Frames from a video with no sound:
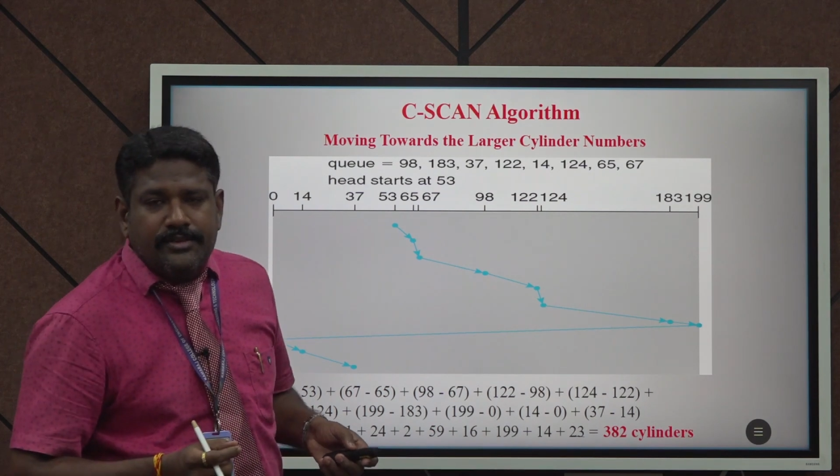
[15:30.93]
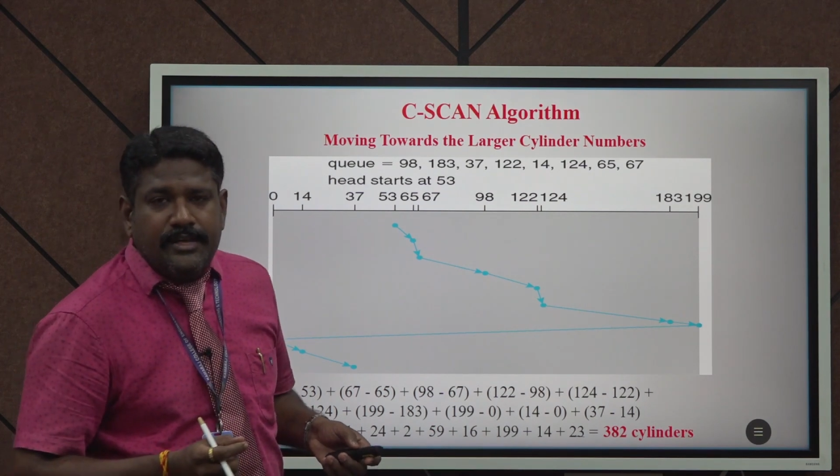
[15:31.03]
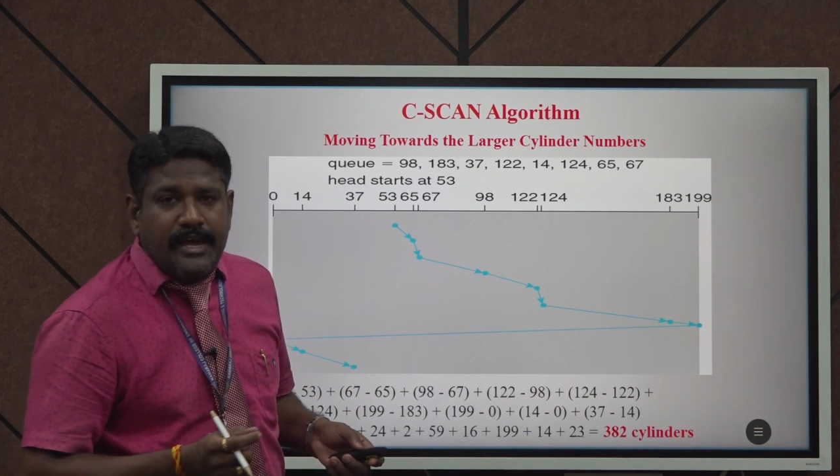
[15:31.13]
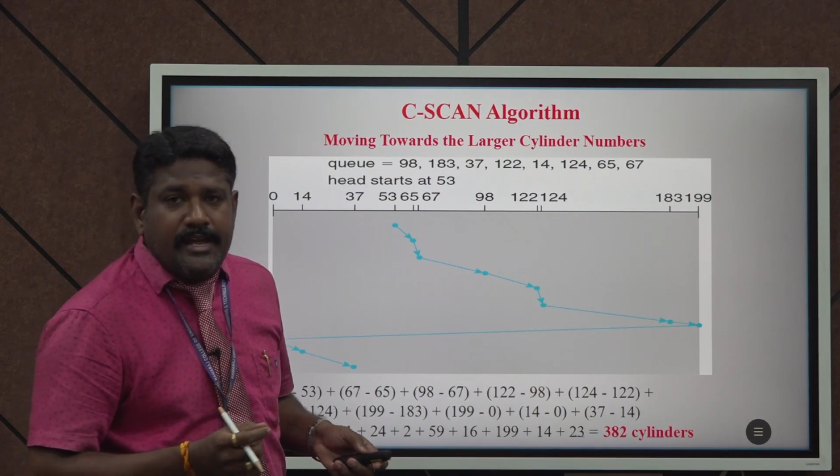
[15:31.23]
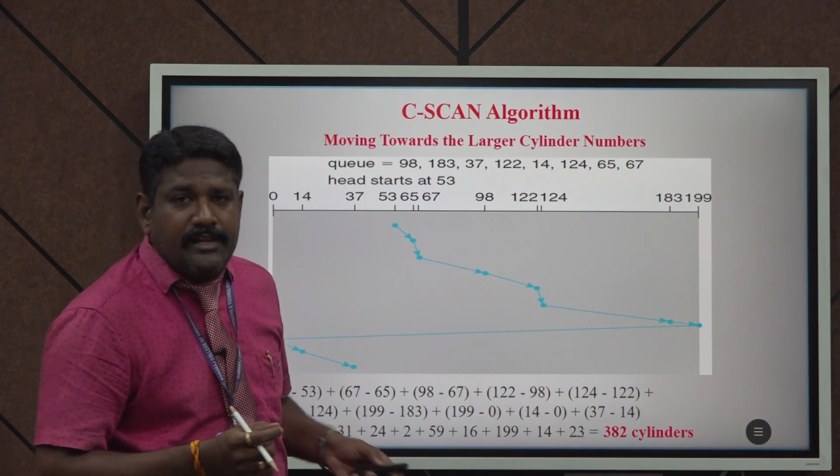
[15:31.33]

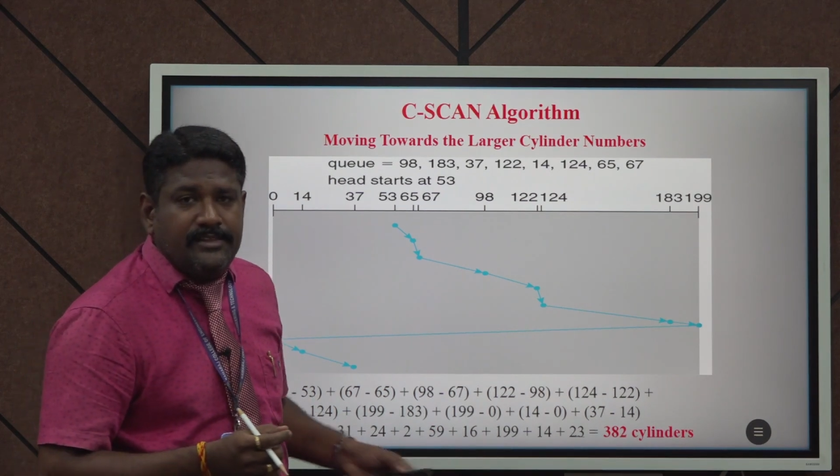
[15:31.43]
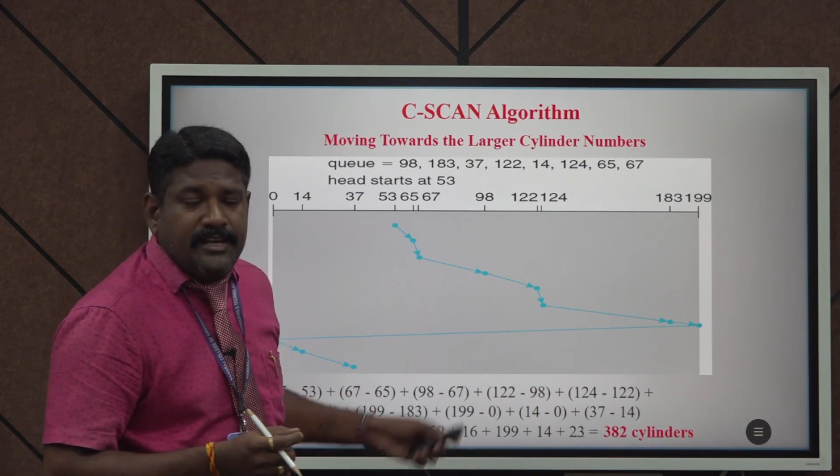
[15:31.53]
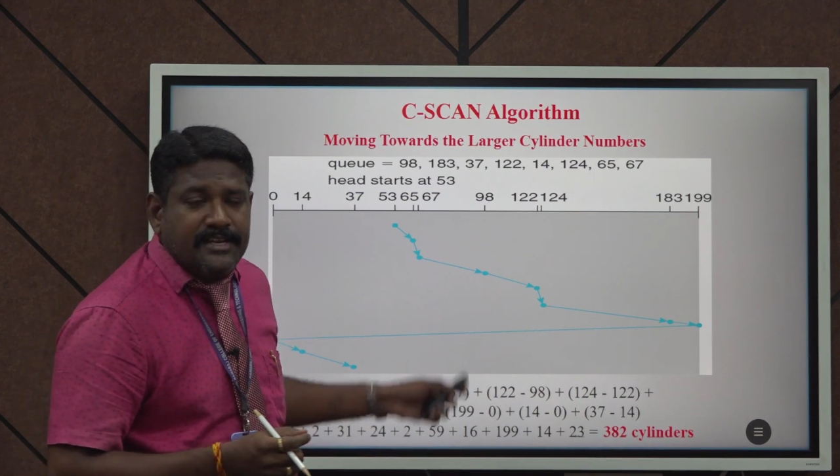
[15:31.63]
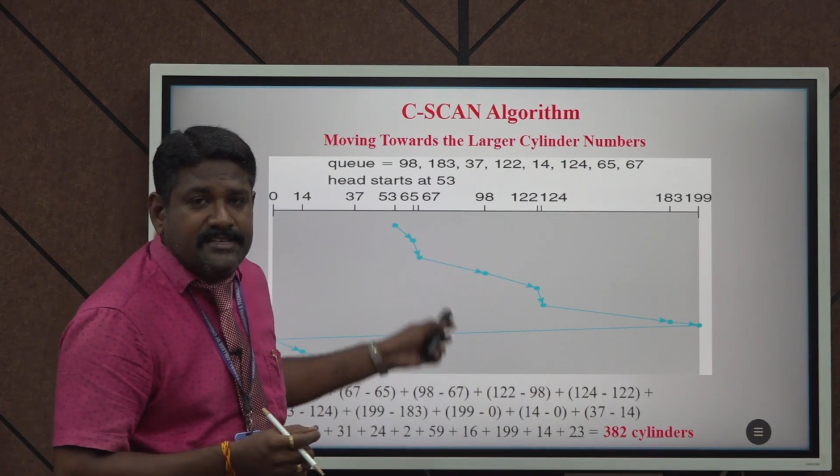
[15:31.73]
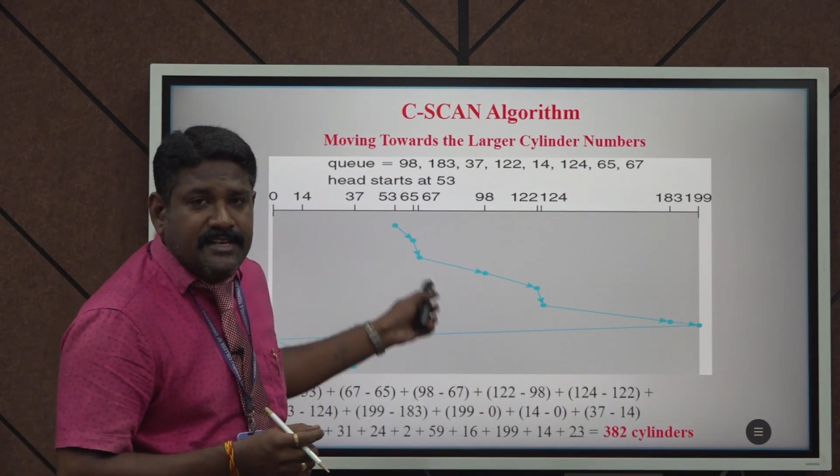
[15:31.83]
they are all
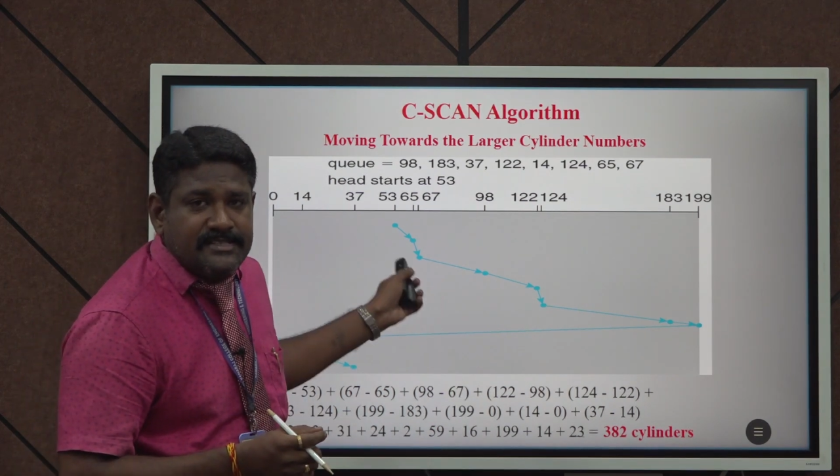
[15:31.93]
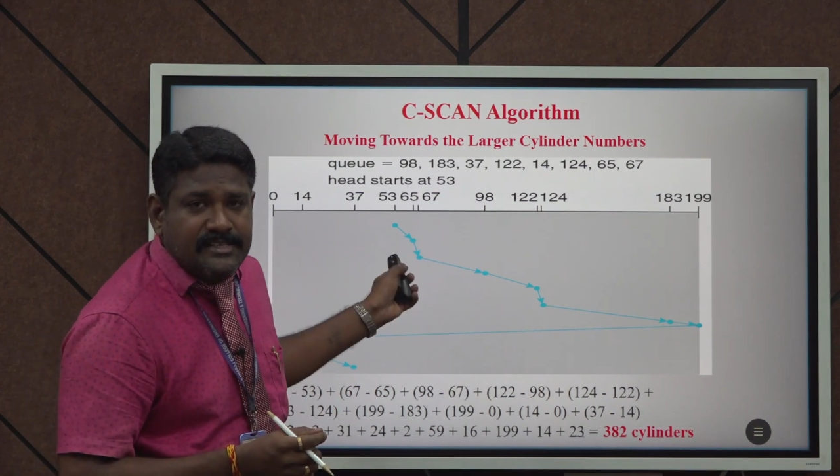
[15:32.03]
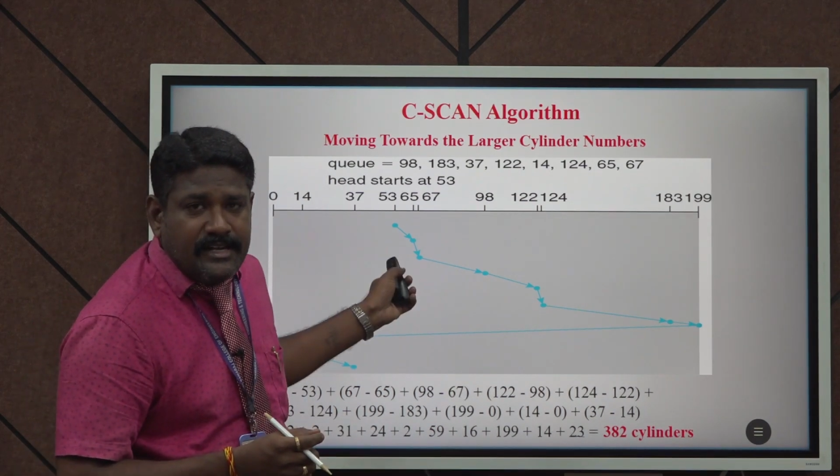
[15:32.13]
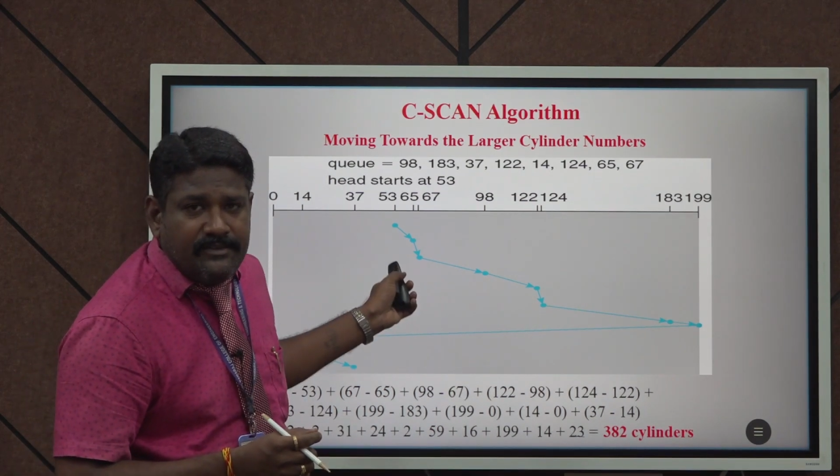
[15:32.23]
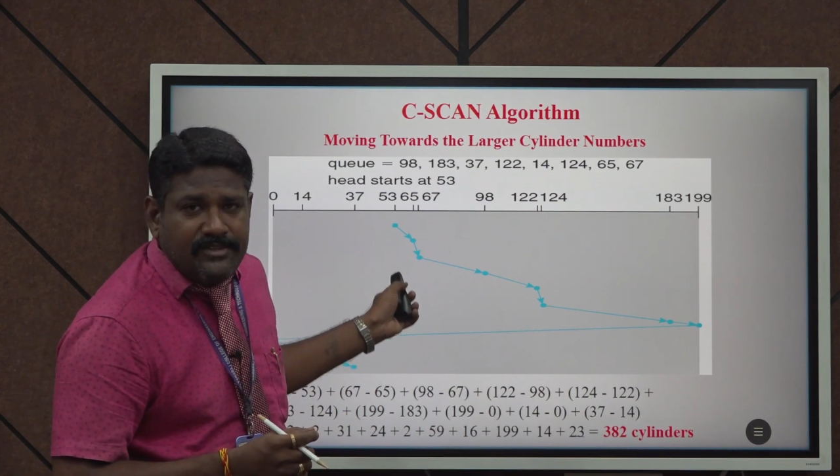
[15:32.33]
the
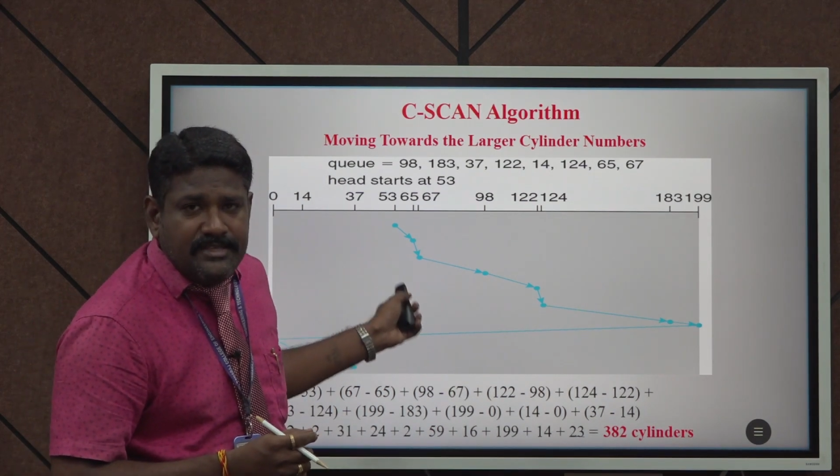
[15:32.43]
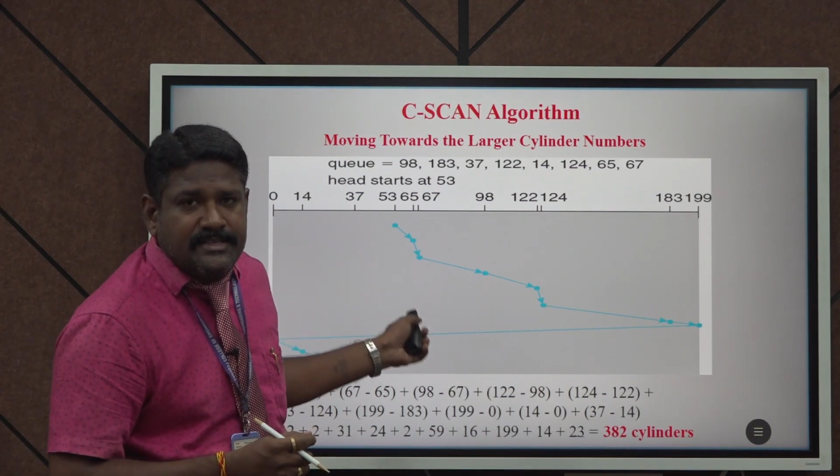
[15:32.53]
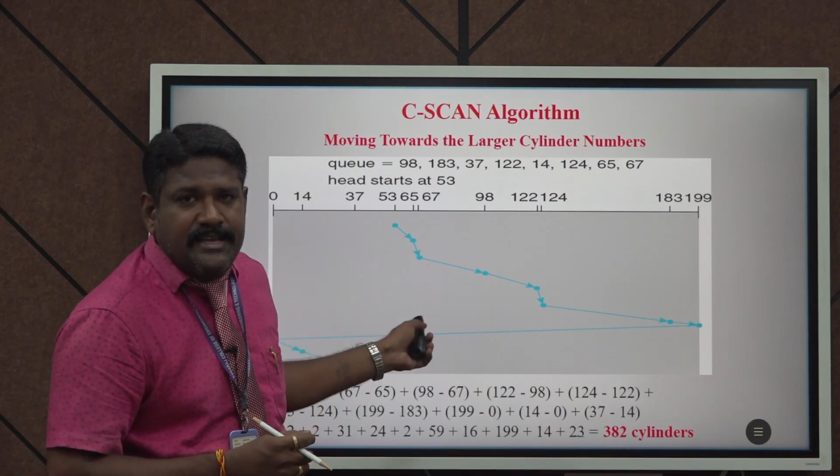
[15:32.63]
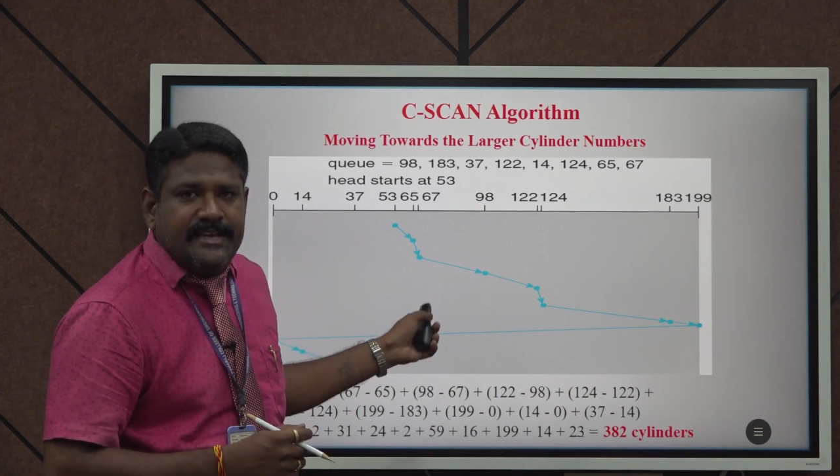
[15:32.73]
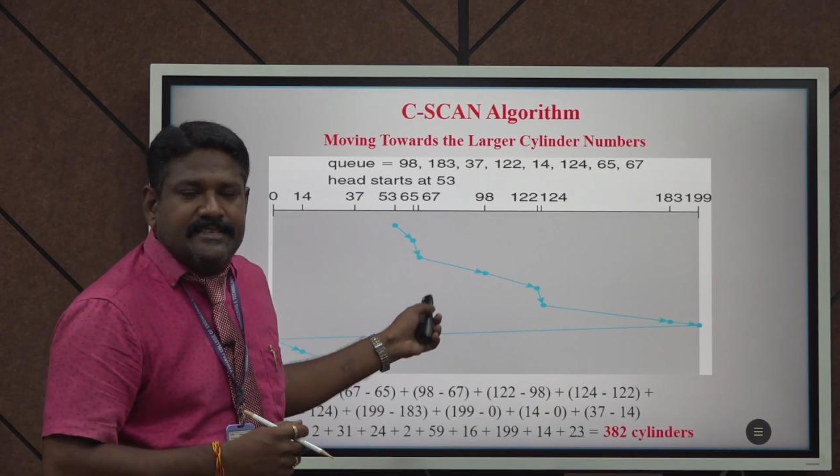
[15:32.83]
extension of this